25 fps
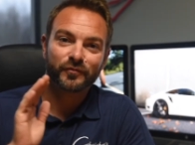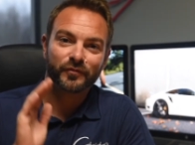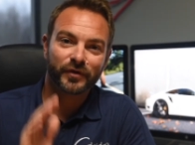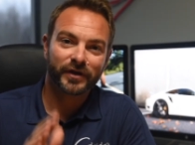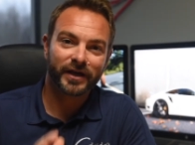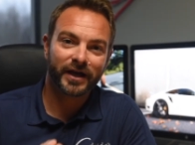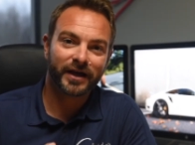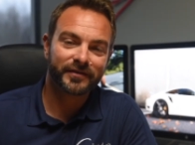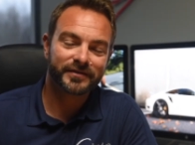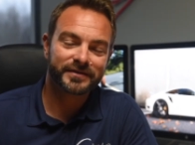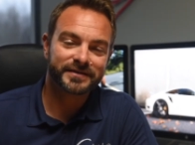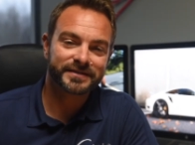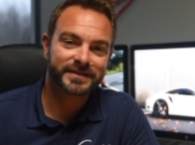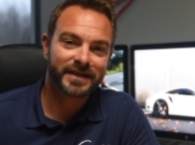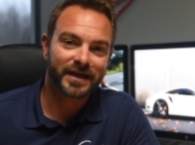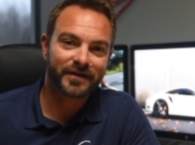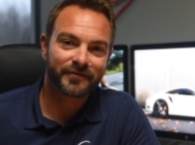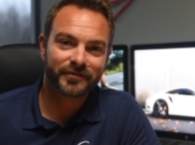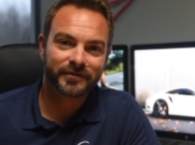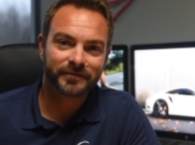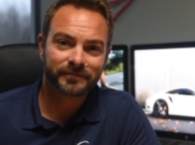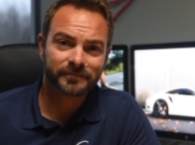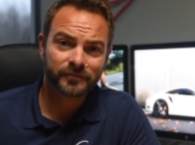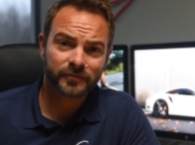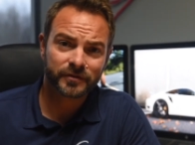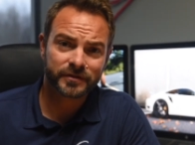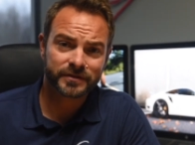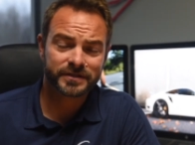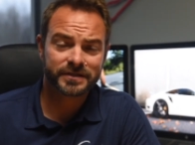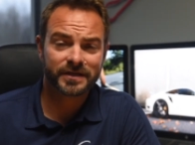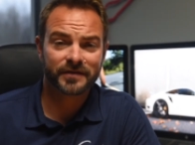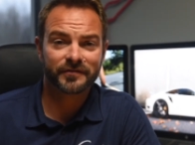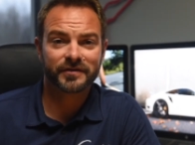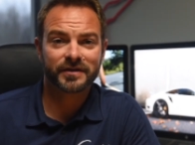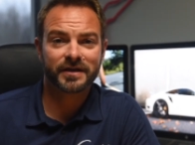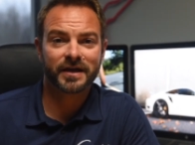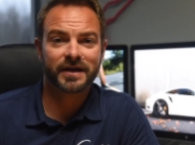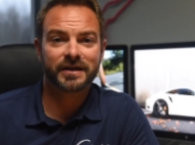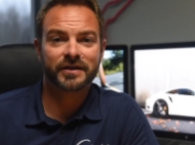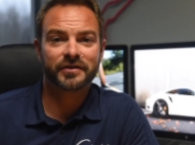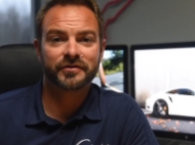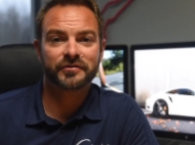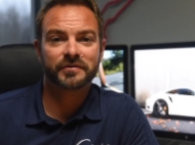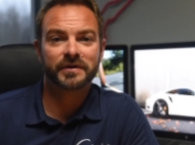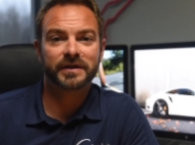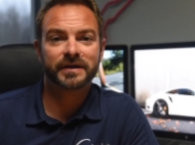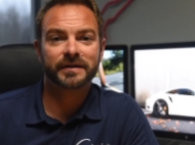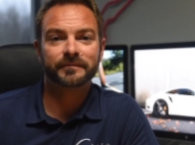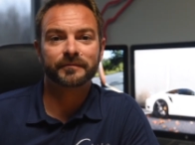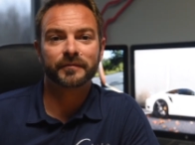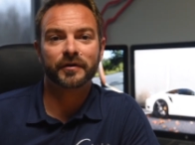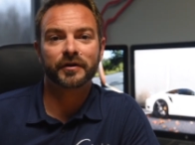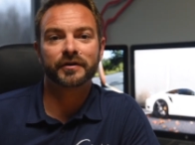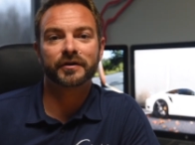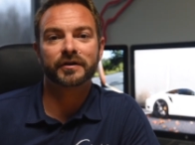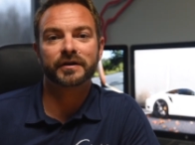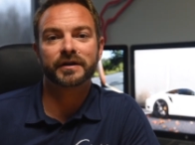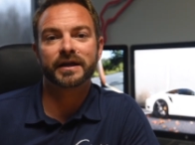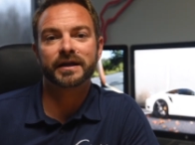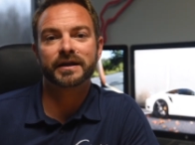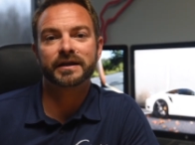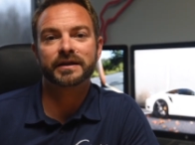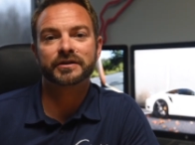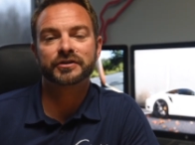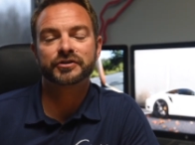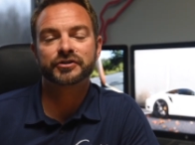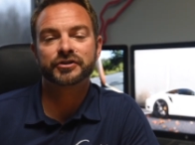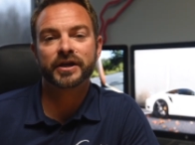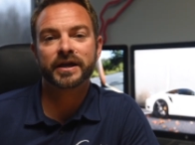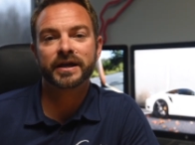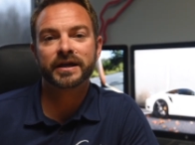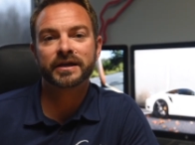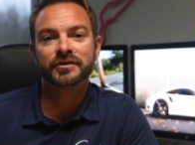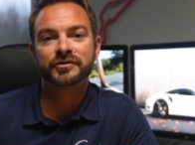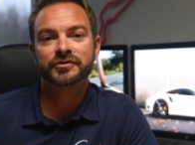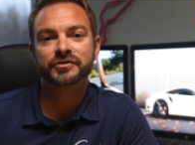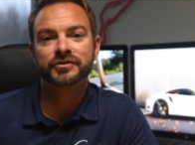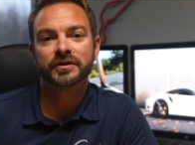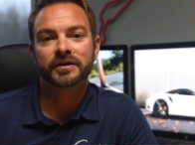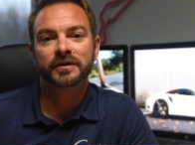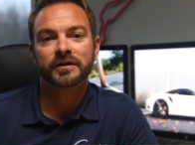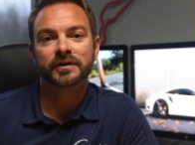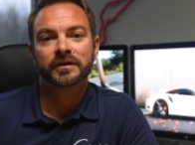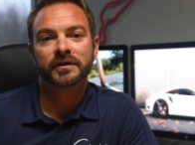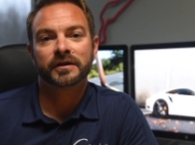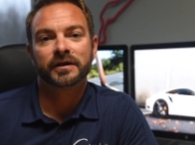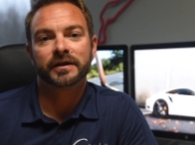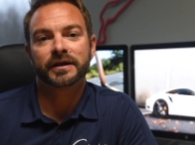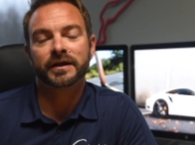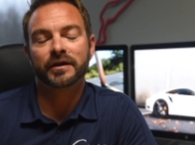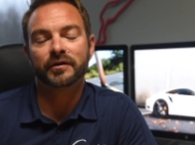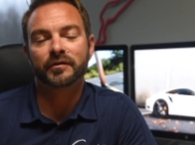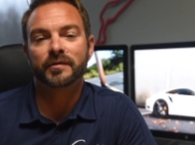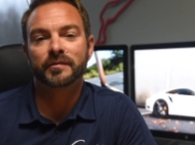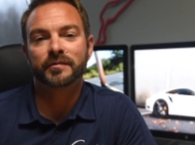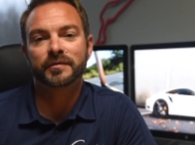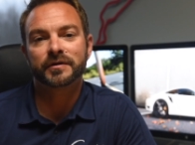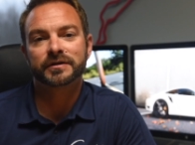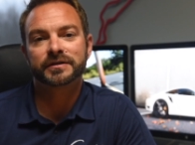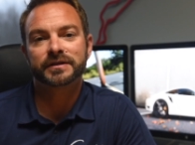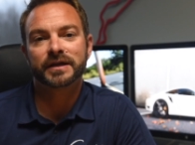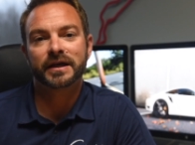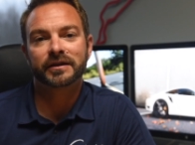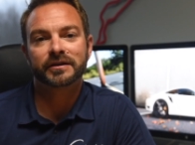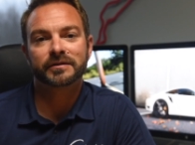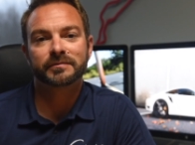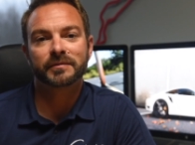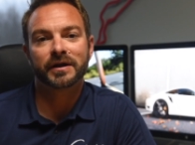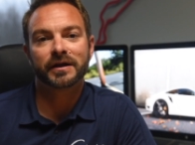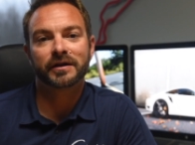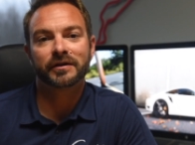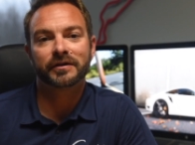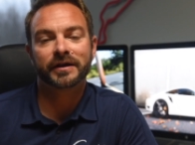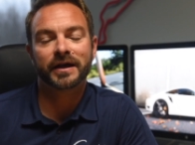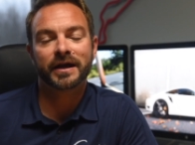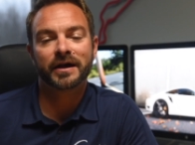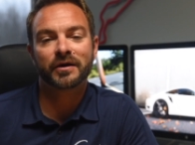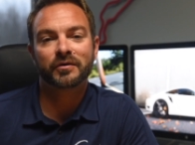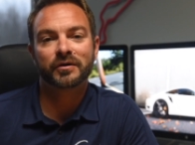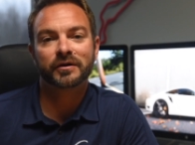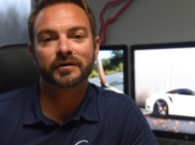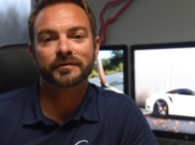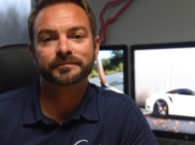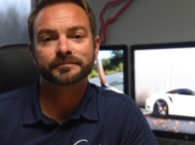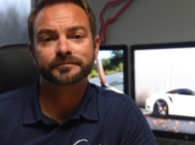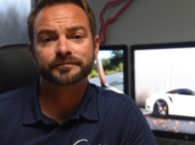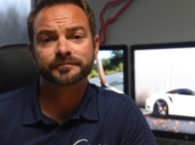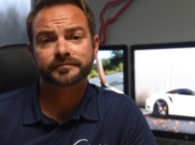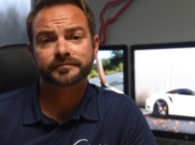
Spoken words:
We got the 793, 180 and change. Can't remember exact mile an hour.